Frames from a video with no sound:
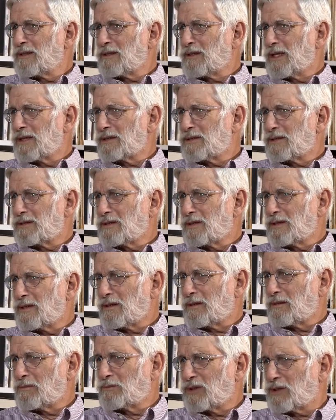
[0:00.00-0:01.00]
that's
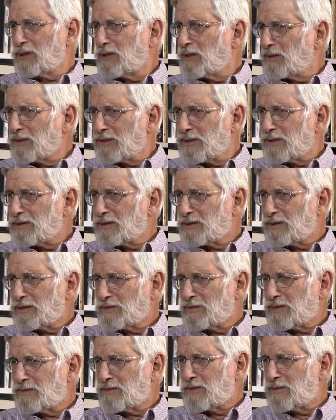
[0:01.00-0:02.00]
uh, peculiar
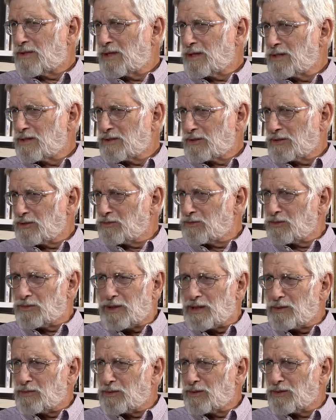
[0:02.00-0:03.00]
to this group of
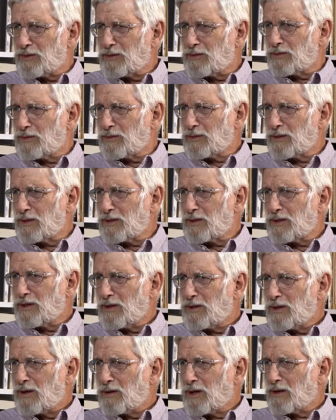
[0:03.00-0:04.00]
people, or
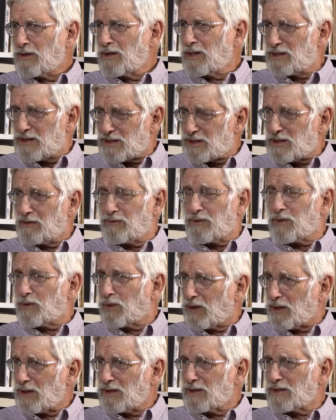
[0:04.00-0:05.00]
are they just
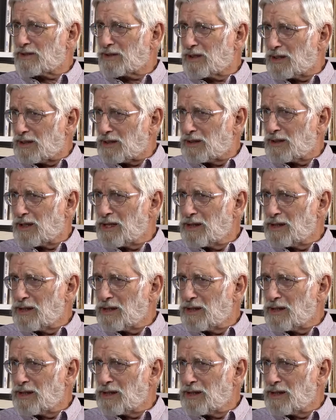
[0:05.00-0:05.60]
everywhere in the state?